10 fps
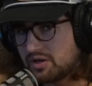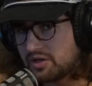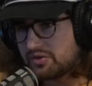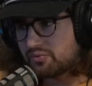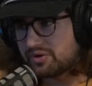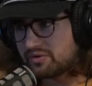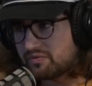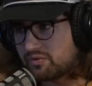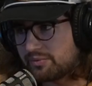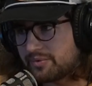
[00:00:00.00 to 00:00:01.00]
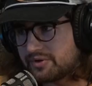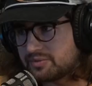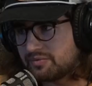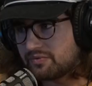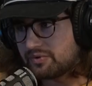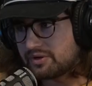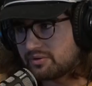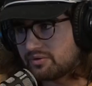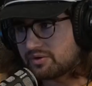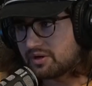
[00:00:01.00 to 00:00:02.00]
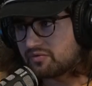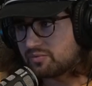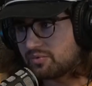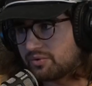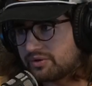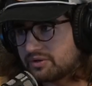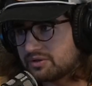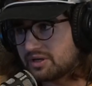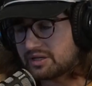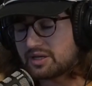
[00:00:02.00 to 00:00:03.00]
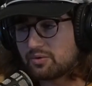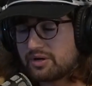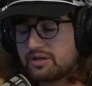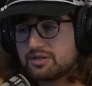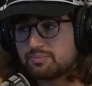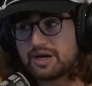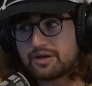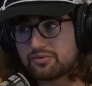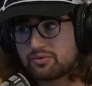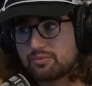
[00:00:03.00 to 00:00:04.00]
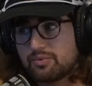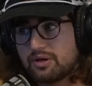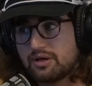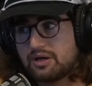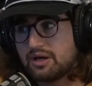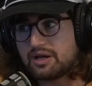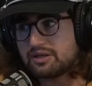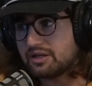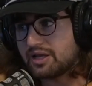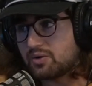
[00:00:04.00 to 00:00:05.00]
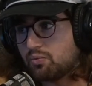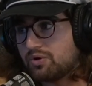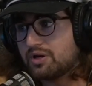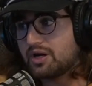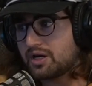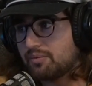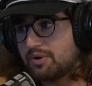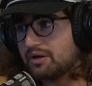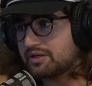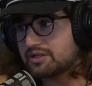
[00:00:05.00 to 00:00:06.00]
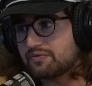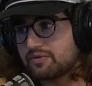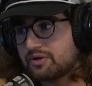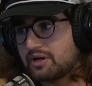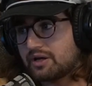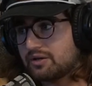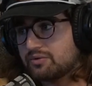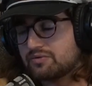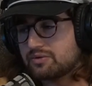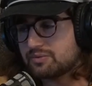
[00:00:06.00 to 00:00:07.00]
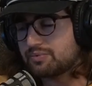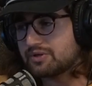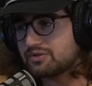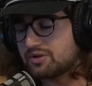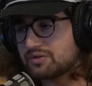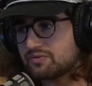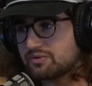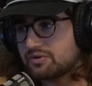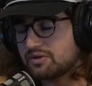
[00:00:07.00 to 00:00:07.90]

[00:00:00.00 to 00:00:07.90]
3 or 4 months before they were comfortable with this. Like they were in this bathroom and they like would not come out except for at night. It was pretty stressful.